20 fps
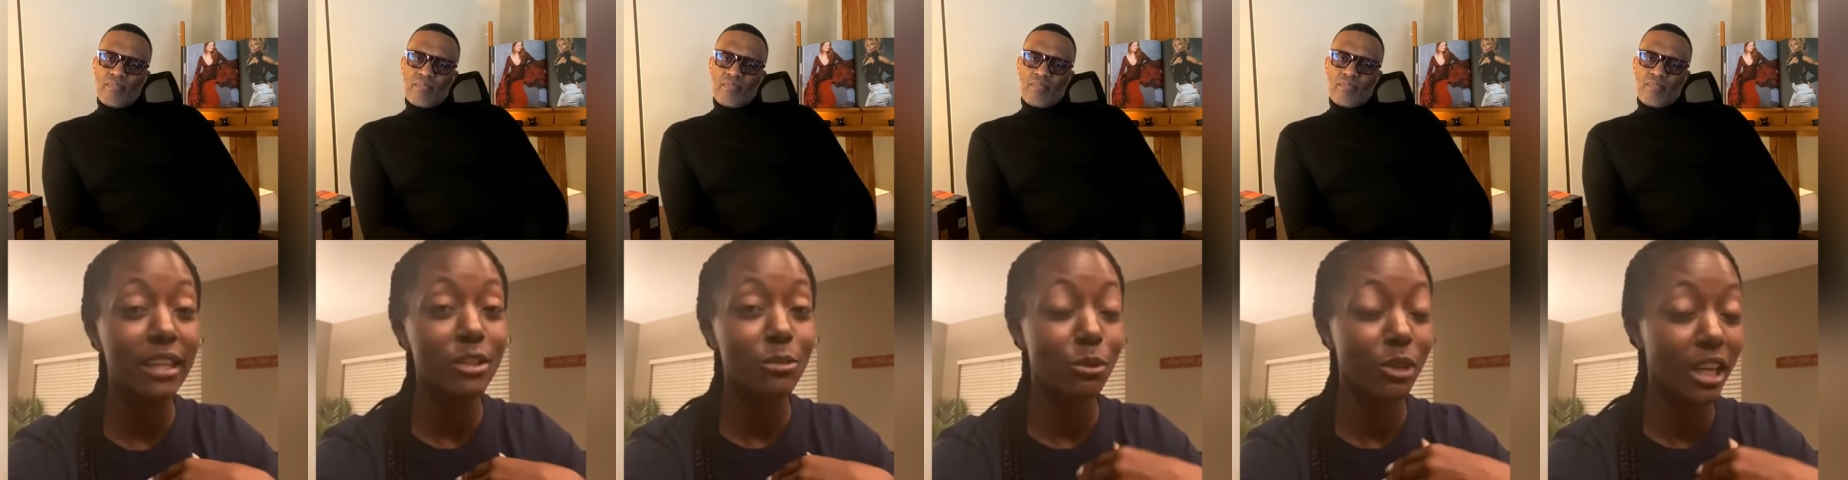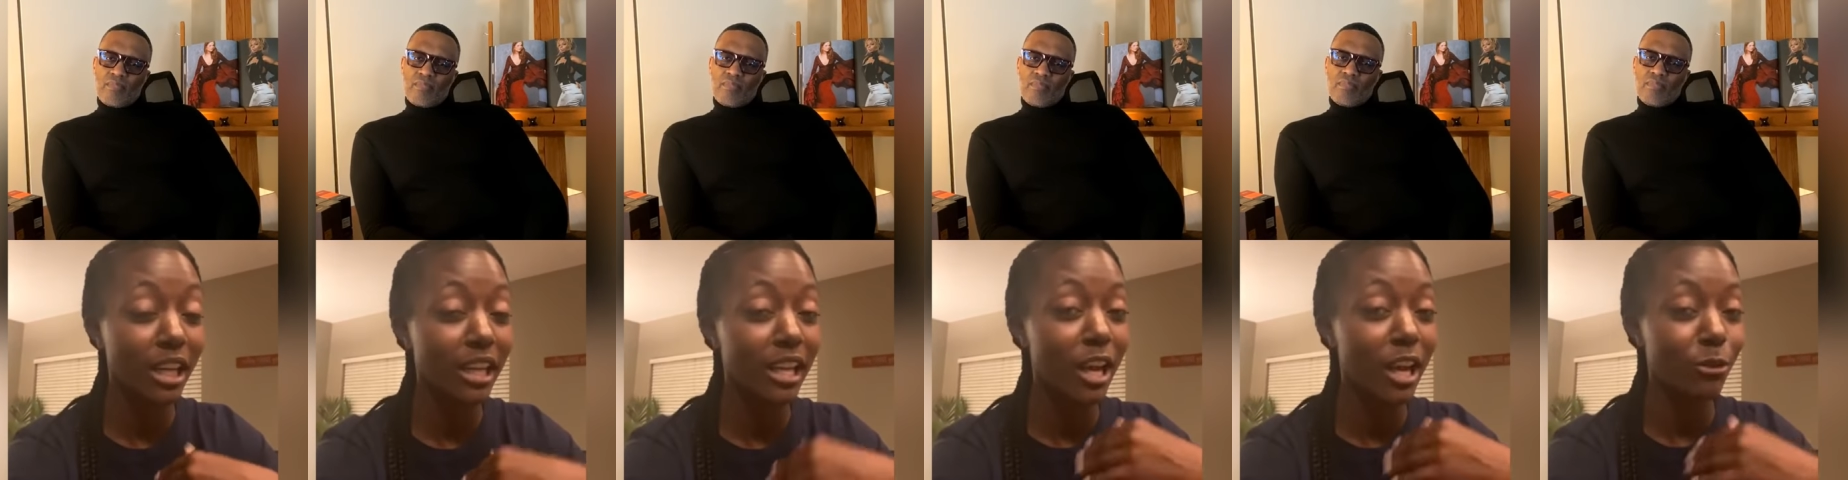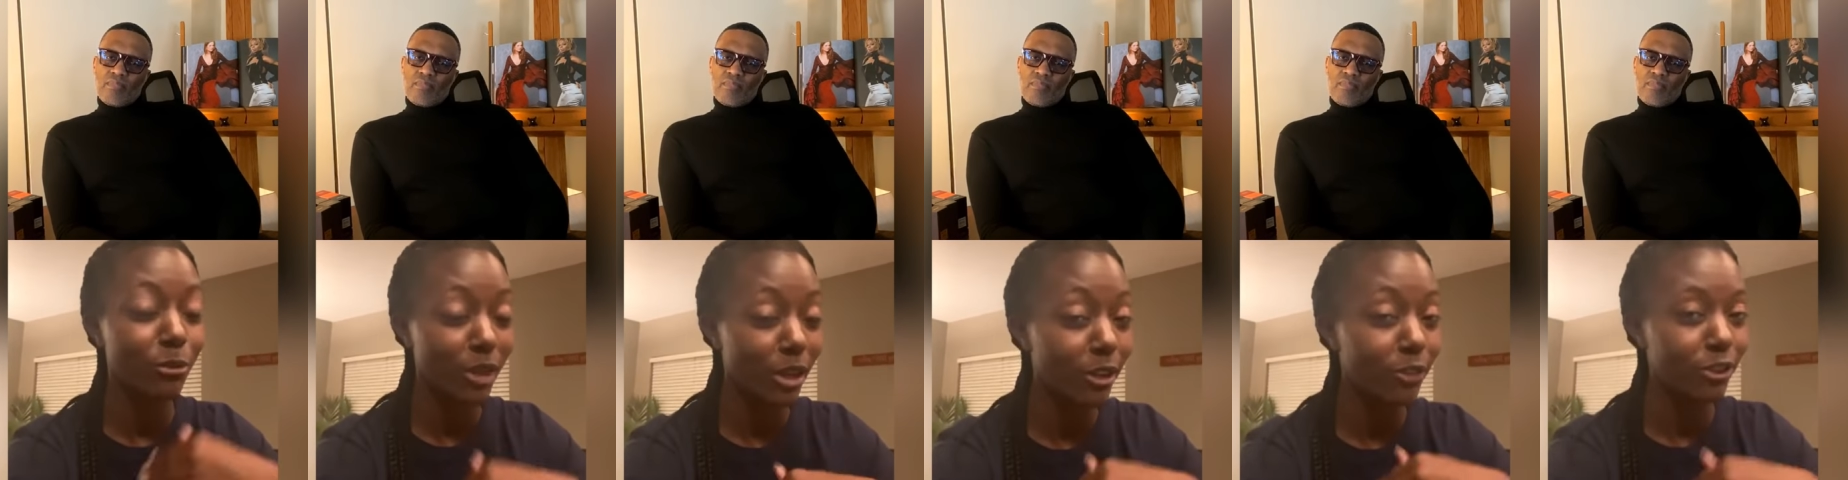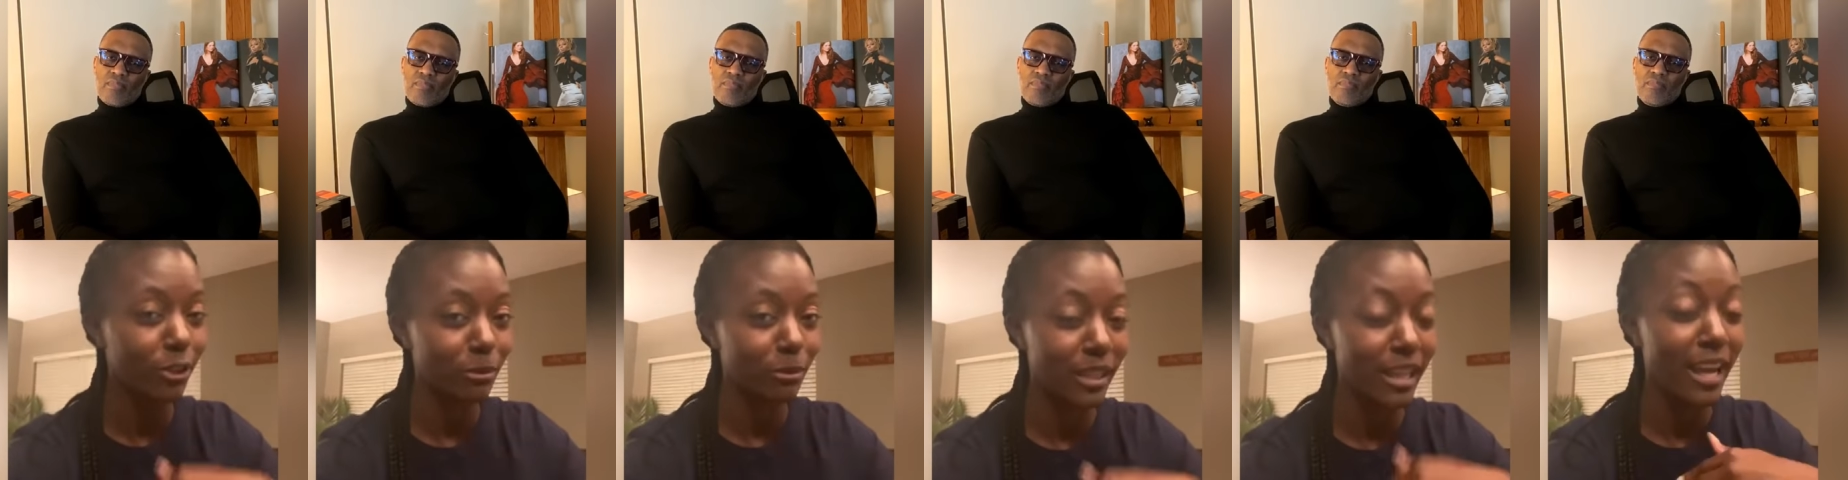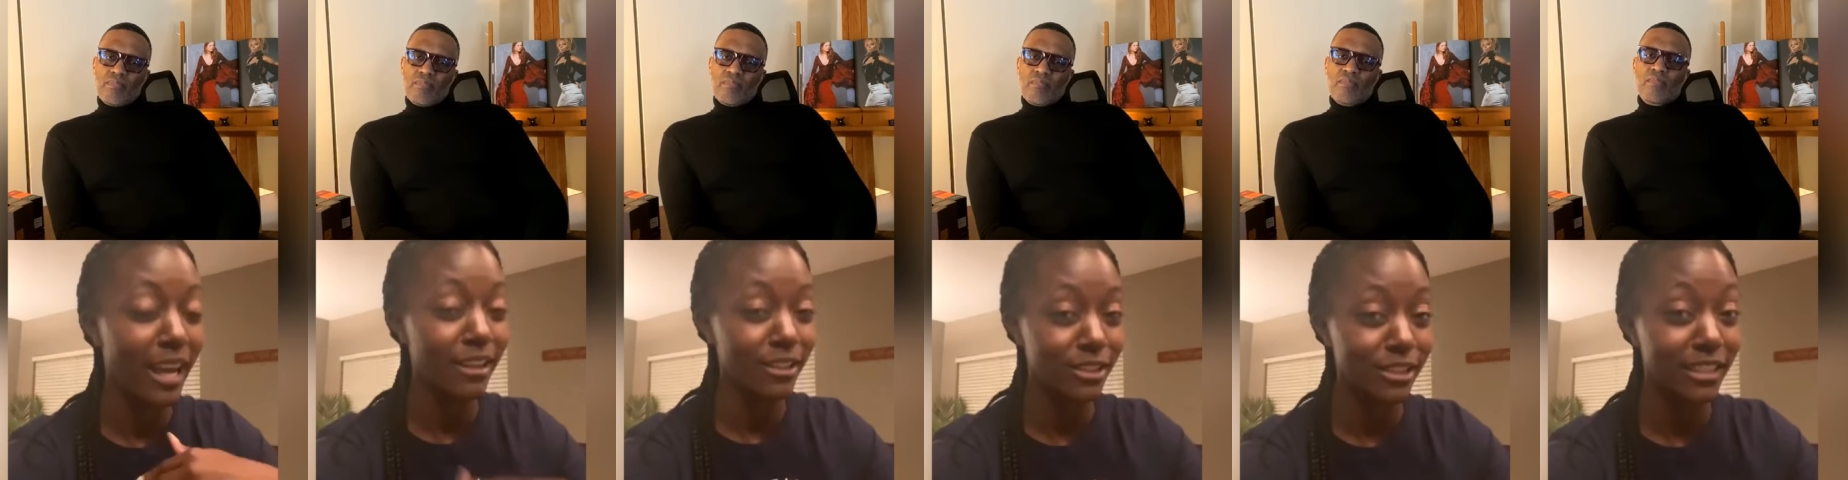Speaker 1: working out well for me,
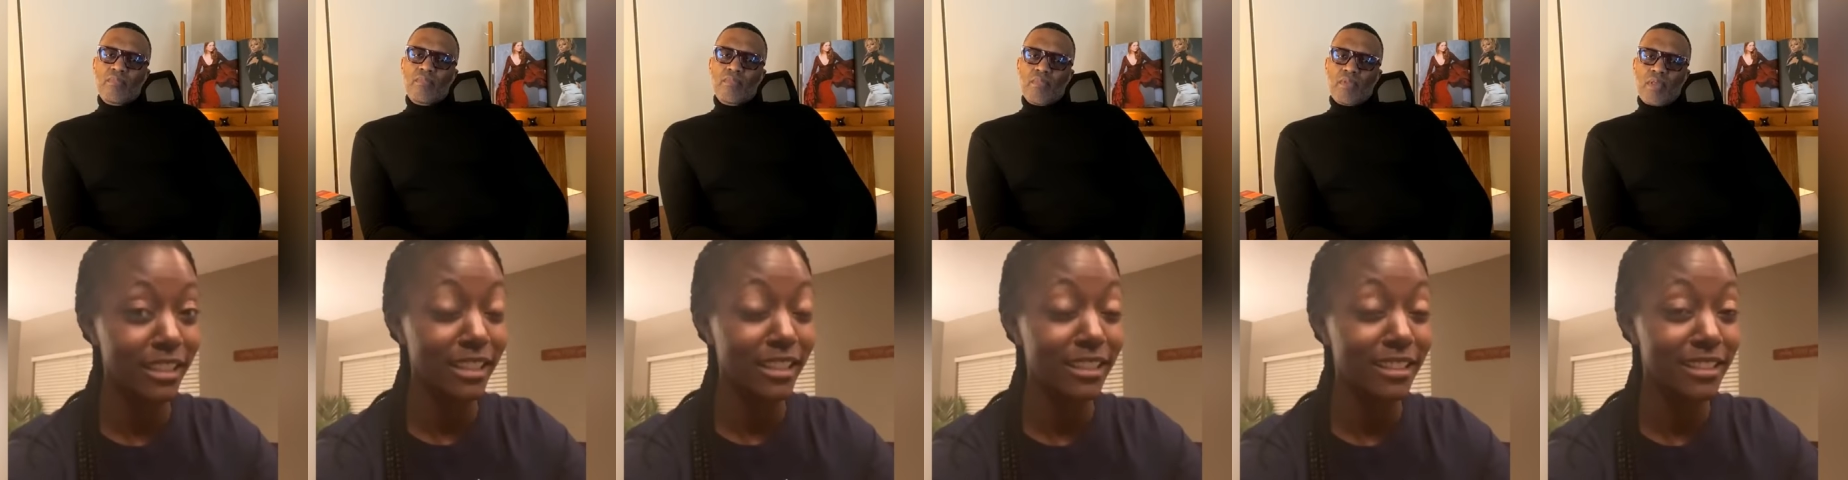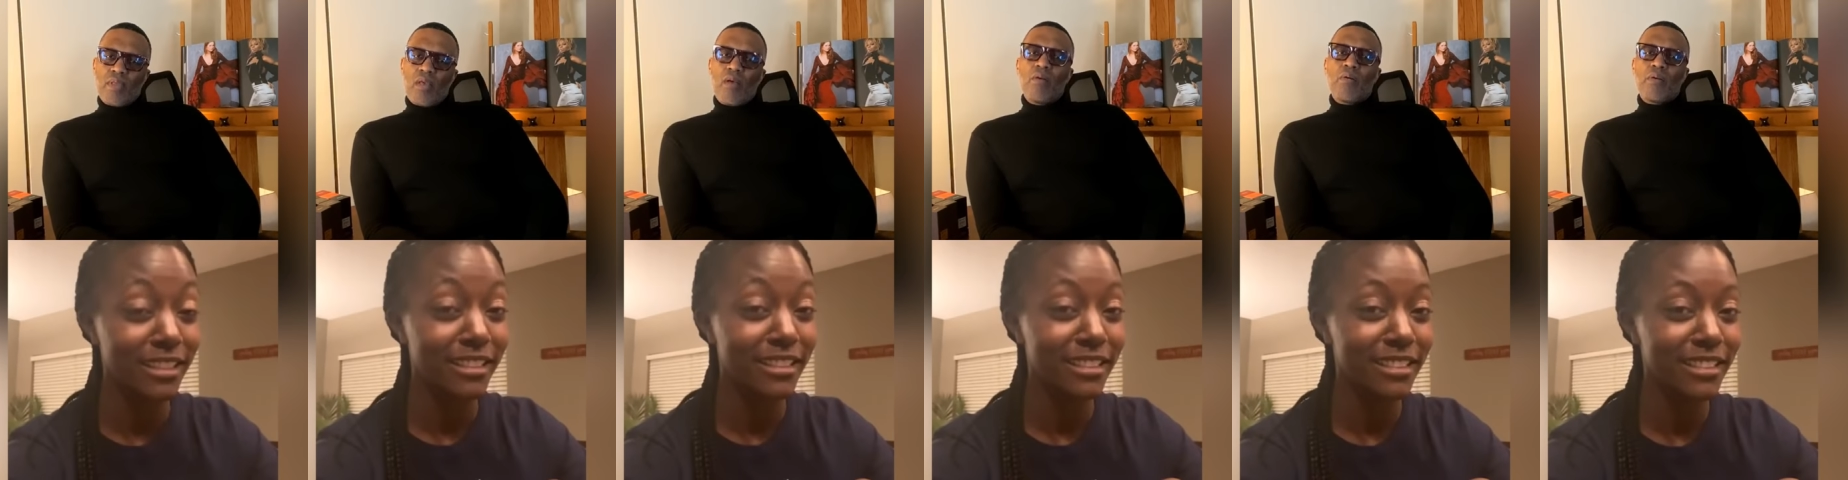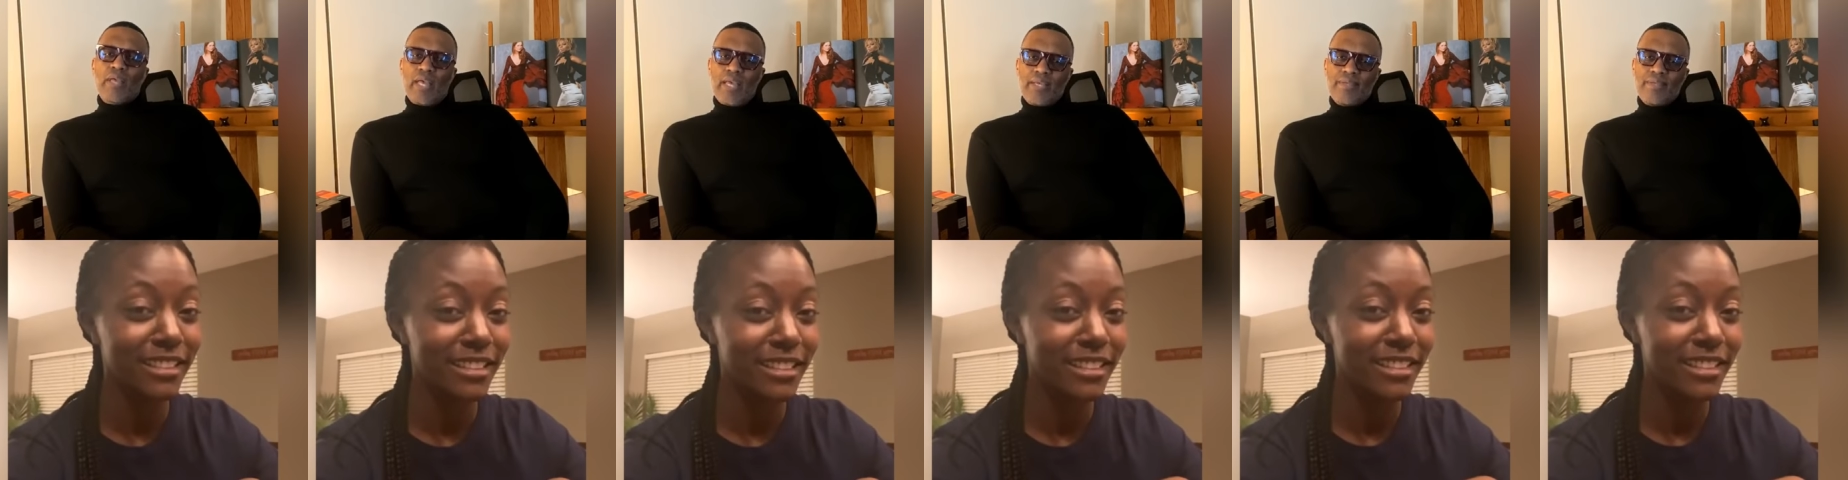actually. Okay.